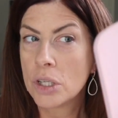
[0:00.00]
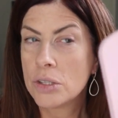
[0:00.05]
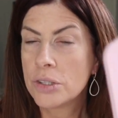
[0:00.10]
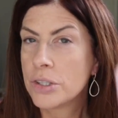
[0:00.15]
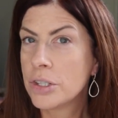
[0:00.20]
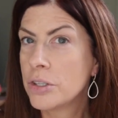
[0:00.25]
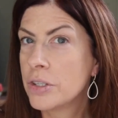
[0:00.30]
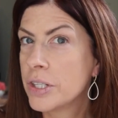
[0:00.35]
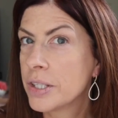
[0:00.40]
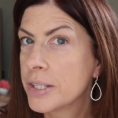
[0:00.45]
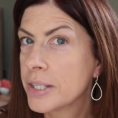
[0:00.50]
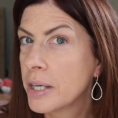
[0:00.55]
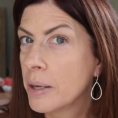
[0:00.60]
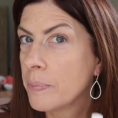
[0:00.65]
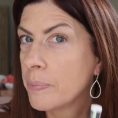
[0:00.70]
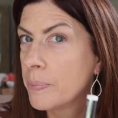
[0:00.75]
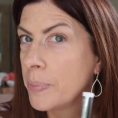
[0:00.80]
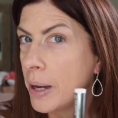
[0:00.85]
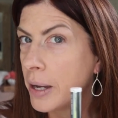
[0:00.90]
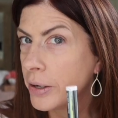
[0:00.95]
So you just
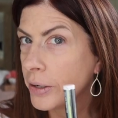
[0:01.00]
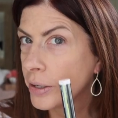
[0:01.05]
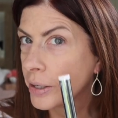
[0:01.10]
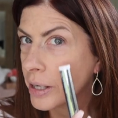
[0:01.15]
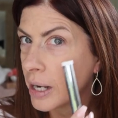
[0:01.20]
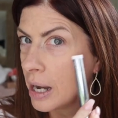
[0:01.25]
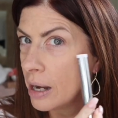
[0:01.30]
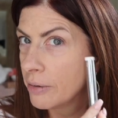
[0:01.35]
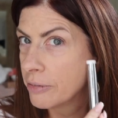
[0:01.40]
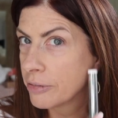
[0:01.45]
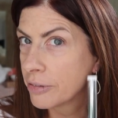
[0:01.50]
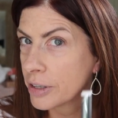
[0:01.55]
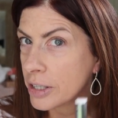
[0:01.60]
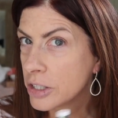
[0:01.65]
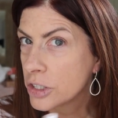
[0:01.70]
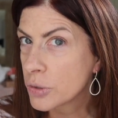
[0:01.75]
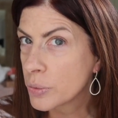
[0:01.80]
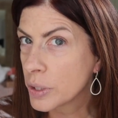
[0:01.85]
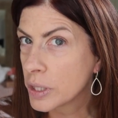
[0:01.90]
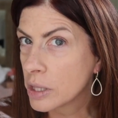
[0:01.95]
get better
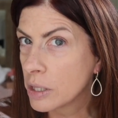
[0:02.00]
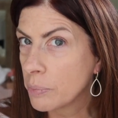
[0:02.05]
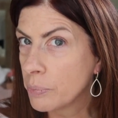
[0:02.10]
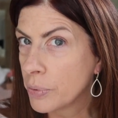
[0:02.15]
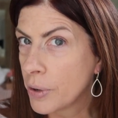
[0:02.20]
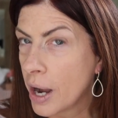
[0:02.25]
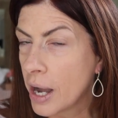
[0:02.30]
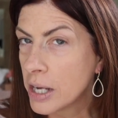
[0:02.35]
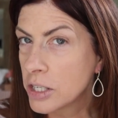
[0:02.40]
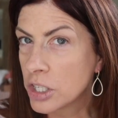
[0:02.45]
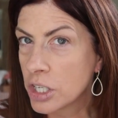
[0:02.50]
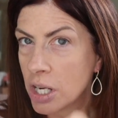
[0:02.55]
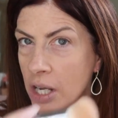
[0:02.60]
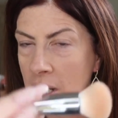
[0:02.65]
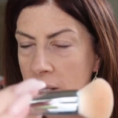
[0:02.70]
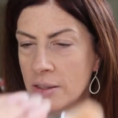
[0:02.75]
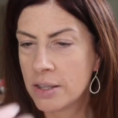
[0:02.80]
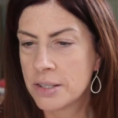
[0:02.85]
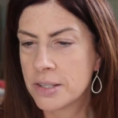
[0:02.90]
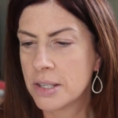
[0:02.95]
coverage with the brush.
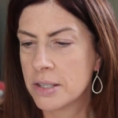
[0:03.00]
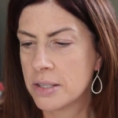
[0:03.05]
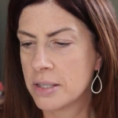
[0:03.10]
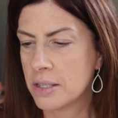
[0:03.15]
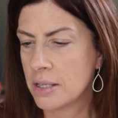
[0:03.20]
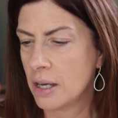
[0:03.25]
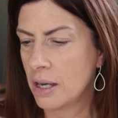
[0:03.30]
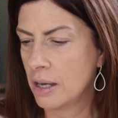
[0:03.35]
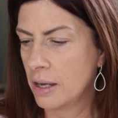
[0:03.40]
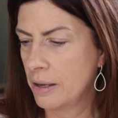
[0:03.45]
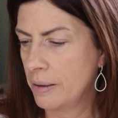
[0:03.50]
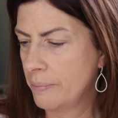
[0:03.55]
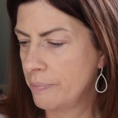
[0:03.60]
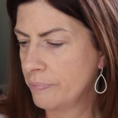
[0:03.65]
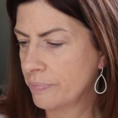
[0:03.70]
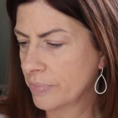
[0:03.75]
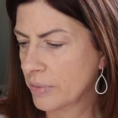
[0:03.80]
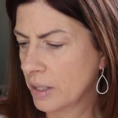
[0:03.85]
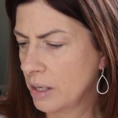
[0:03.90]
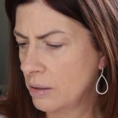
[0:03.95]
This is
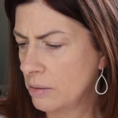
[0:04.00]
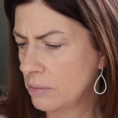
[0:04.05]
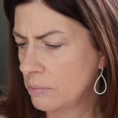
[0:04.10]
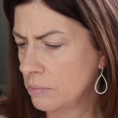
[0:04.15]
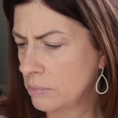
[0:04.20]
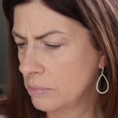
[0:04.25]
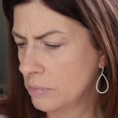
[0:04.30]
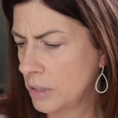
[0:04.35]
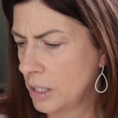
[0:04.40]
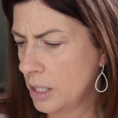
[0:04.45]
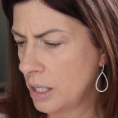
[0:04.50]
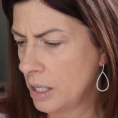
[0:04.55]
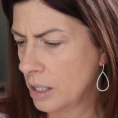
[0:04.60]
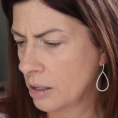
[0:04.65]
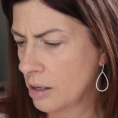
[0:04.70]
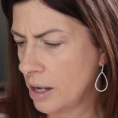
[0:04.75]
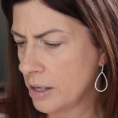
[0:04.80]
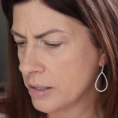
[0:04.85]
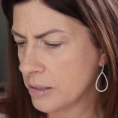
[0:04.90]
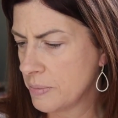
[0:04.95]
the
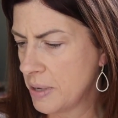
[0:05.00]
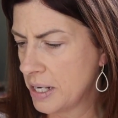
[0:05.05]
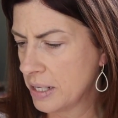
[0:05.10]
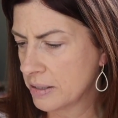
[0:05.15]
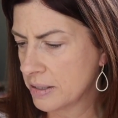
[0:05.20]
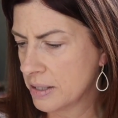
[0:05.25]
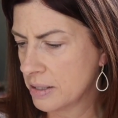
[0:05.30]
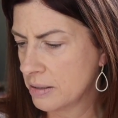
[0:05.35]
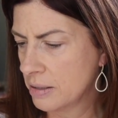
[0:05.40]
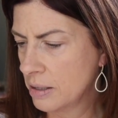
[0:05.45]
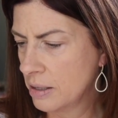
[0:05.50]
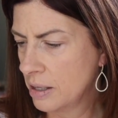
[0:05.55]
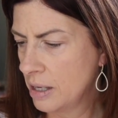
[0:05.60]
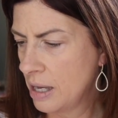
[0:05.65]
It Cosmetics